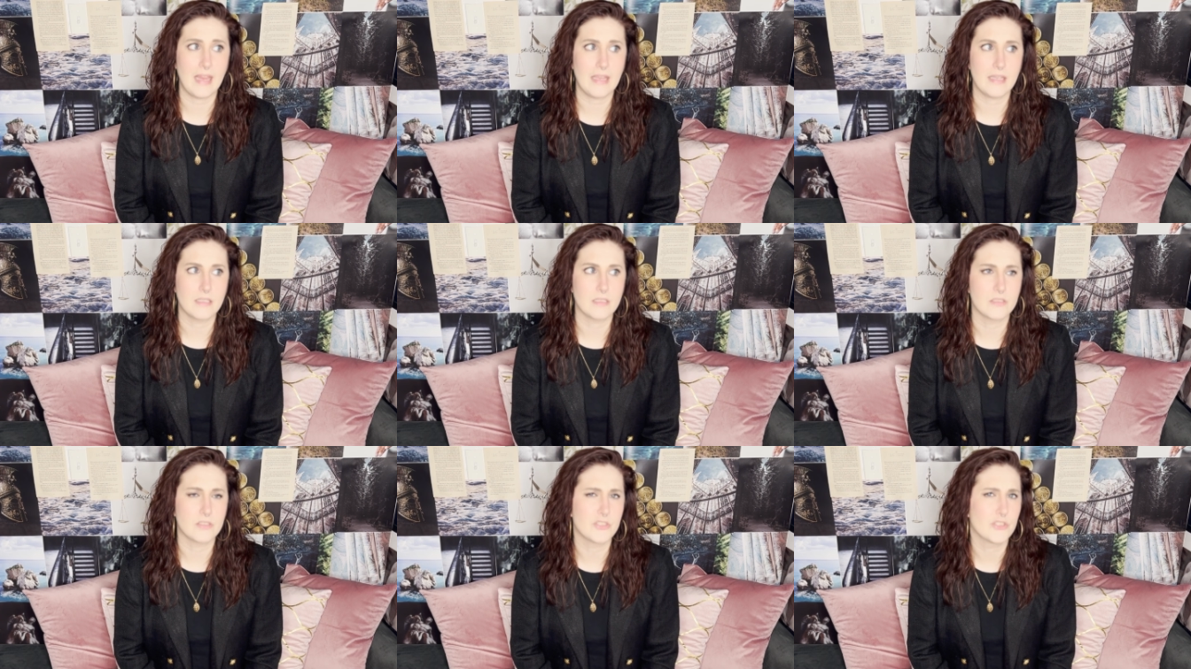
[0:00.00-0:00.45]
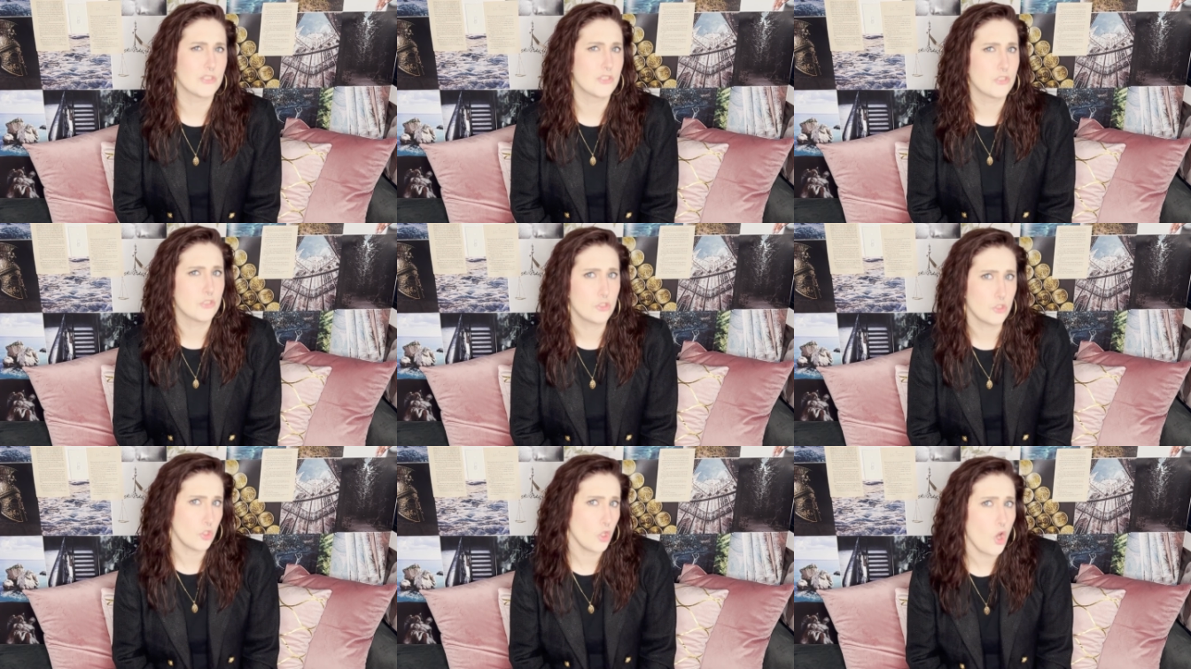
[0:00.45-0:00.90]
and
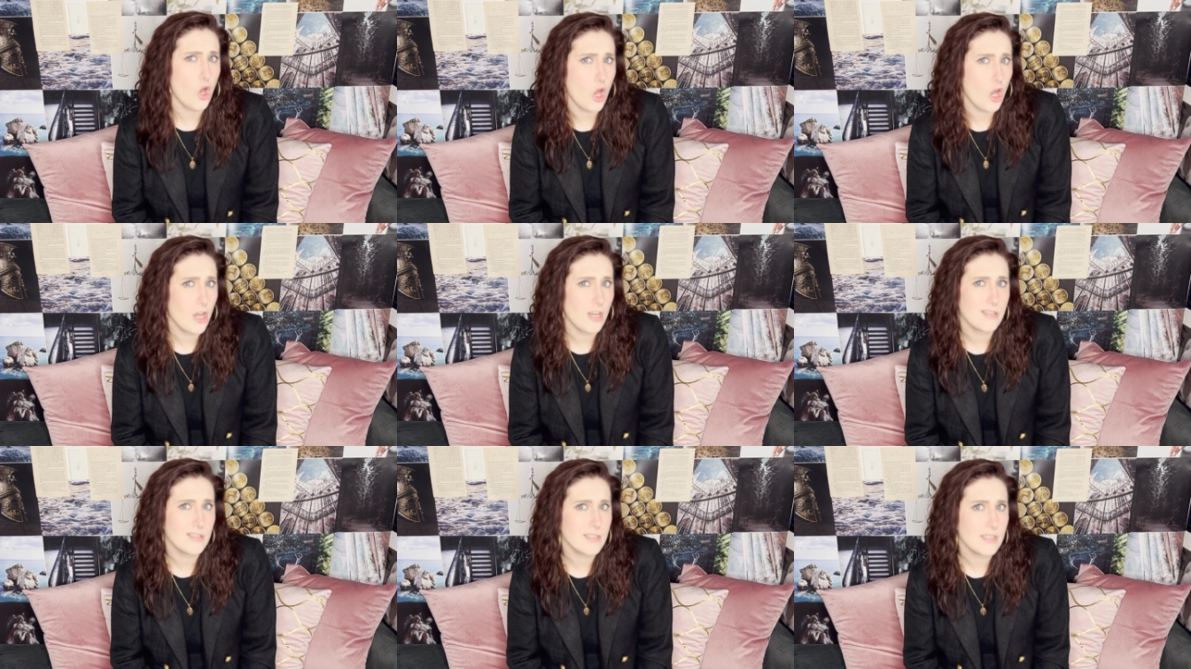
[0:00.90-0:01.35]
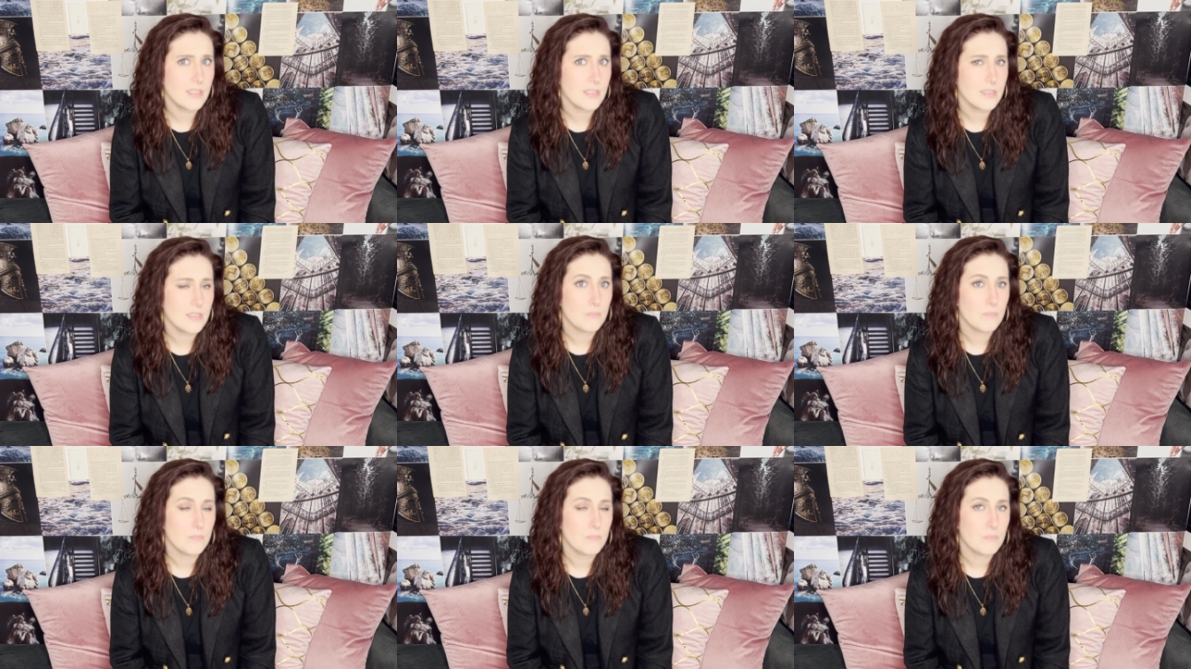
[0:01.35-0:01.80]
dog
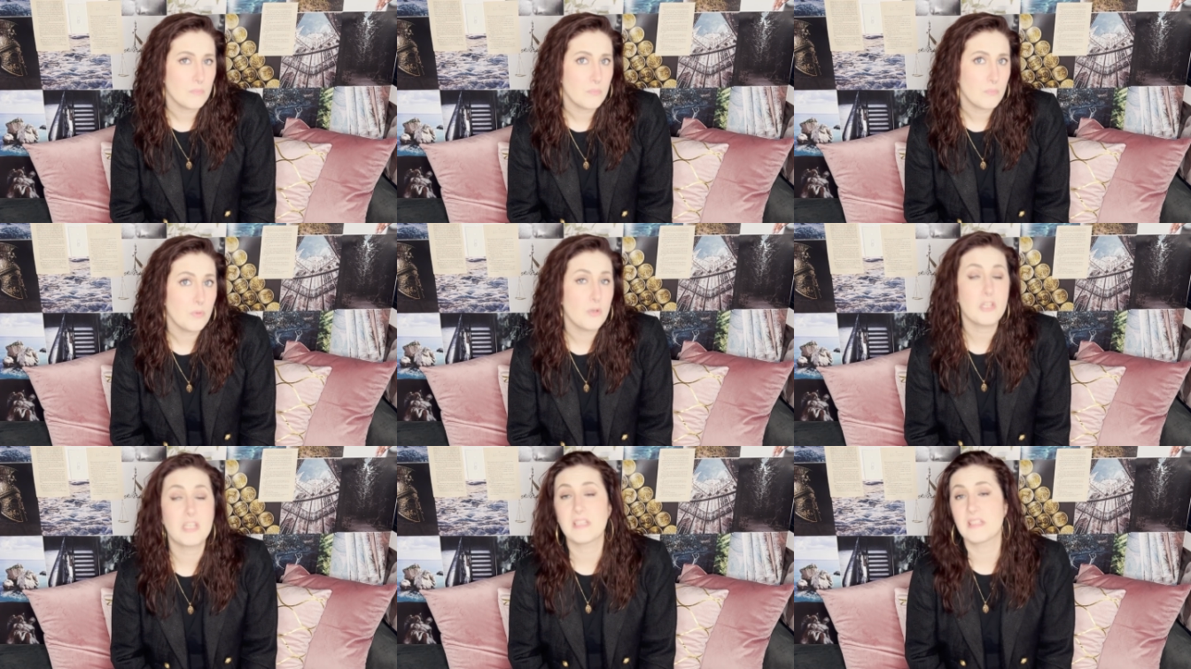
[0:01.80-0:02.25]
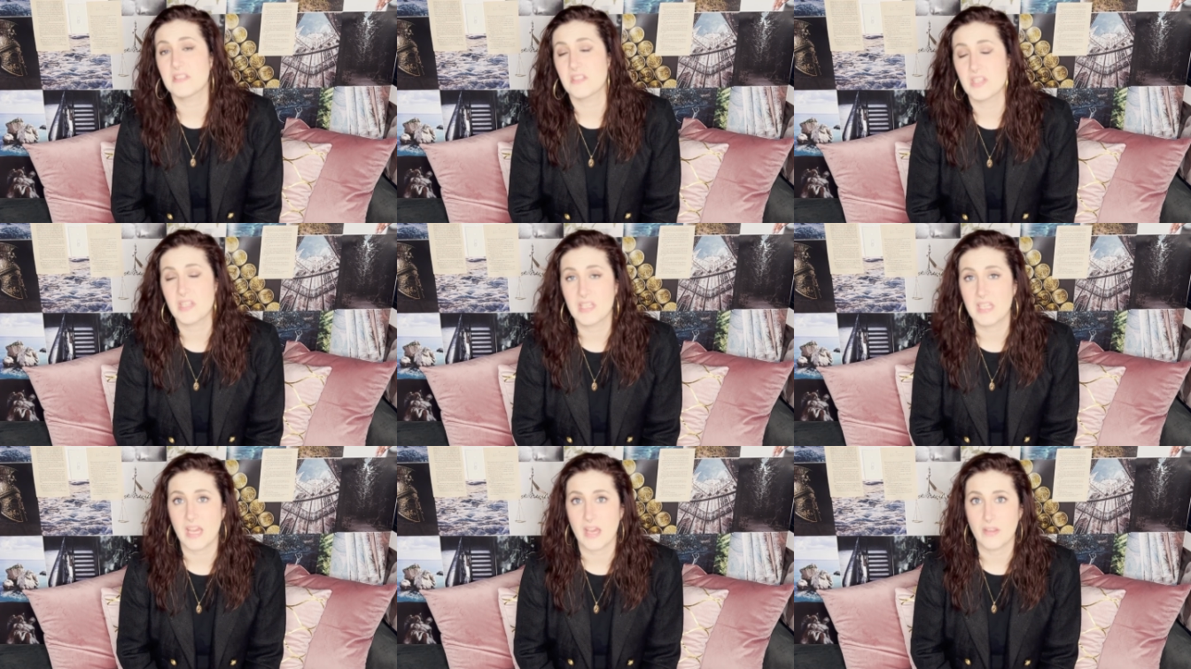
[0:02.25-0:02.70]
put into
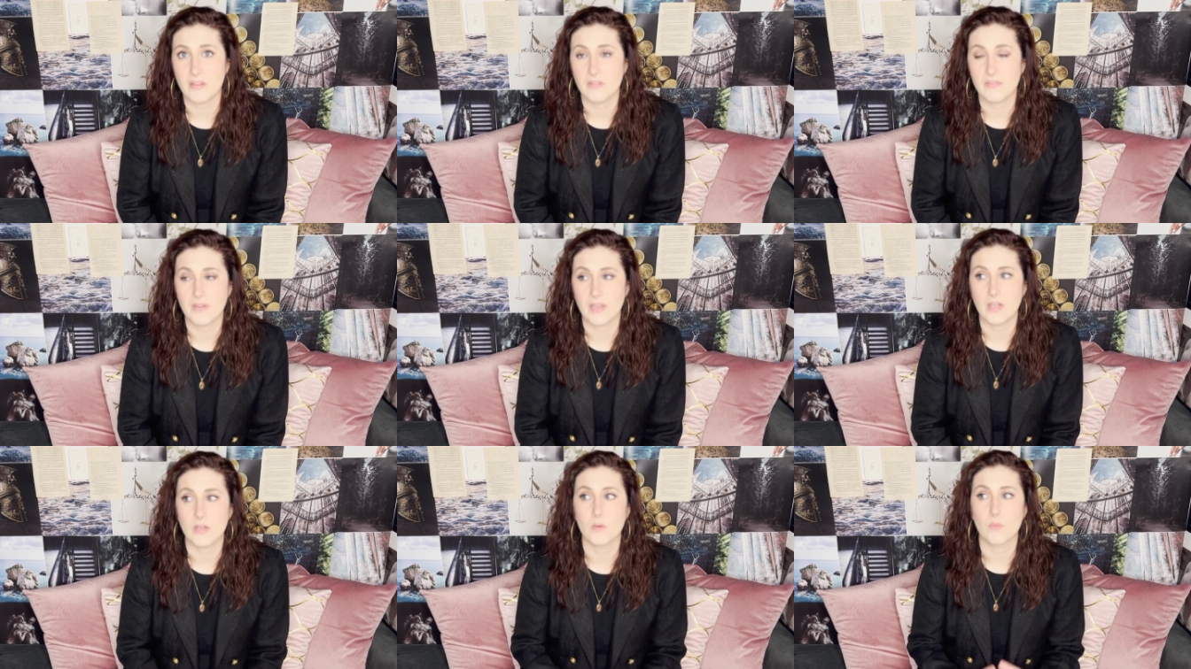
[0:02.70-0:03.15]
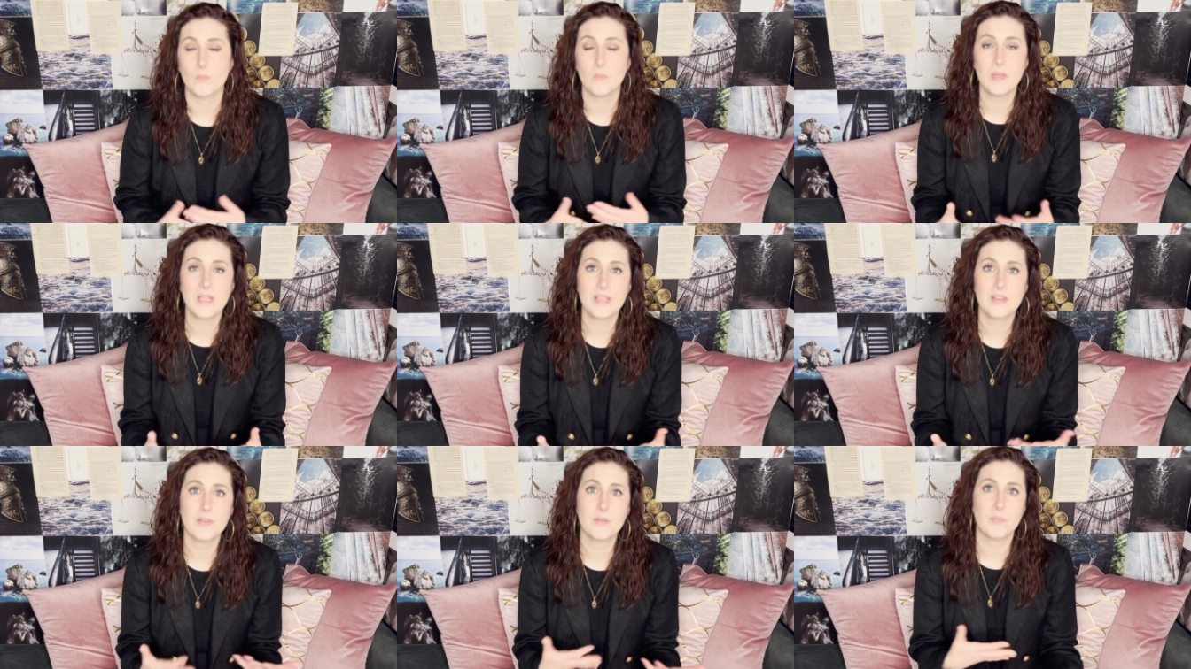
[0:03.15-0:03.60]
the elevator
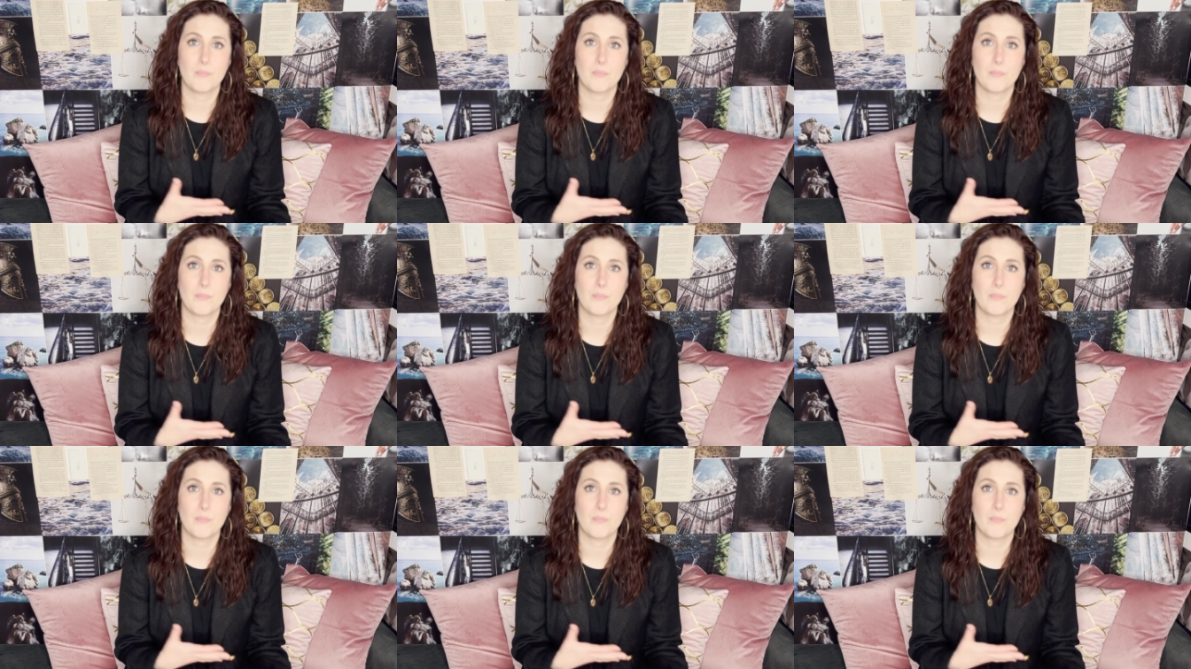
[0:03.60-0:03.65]
with